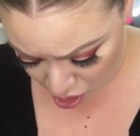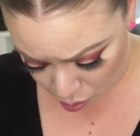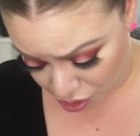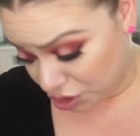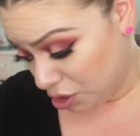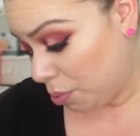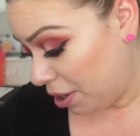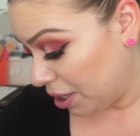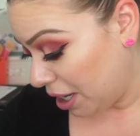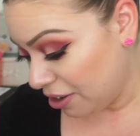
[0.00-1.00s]
which is the
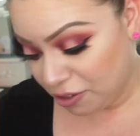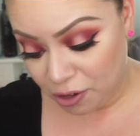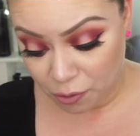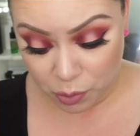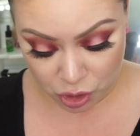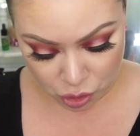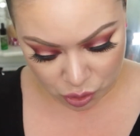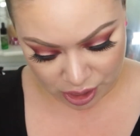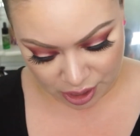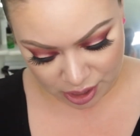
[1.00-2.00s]
product I've been
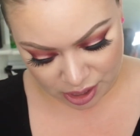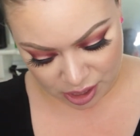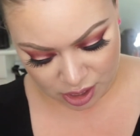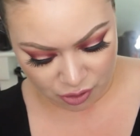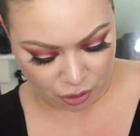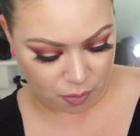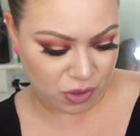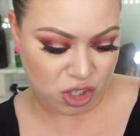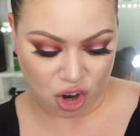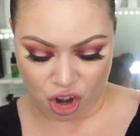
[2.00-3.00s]
using. This is from
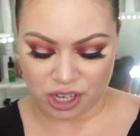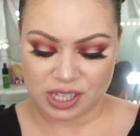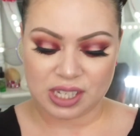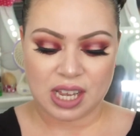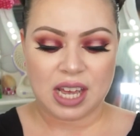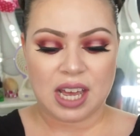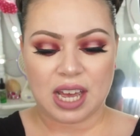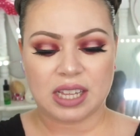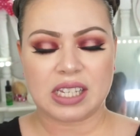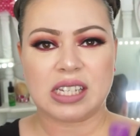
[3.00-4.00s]
Tarte,
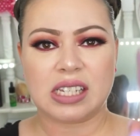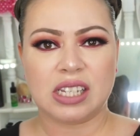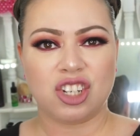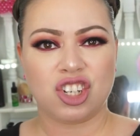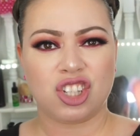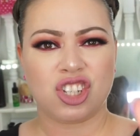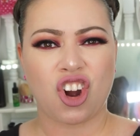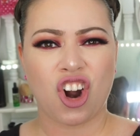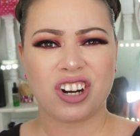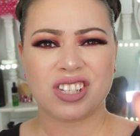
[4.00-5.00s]
and this is the
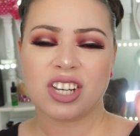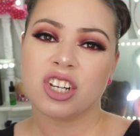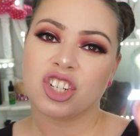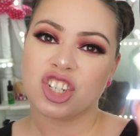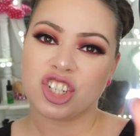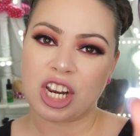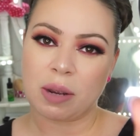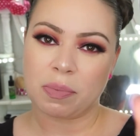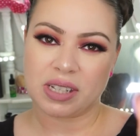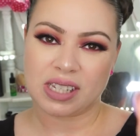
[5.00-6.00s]
Tarte
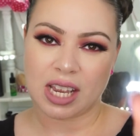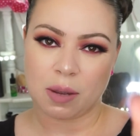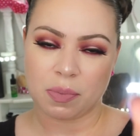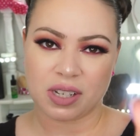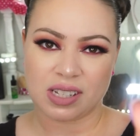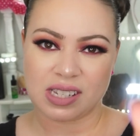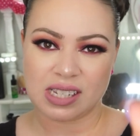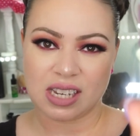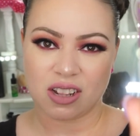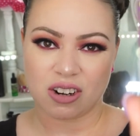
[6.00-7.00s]
Shape Tape
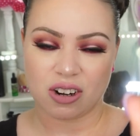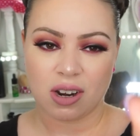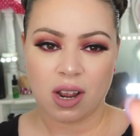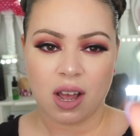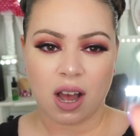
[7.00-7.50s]
Concealer.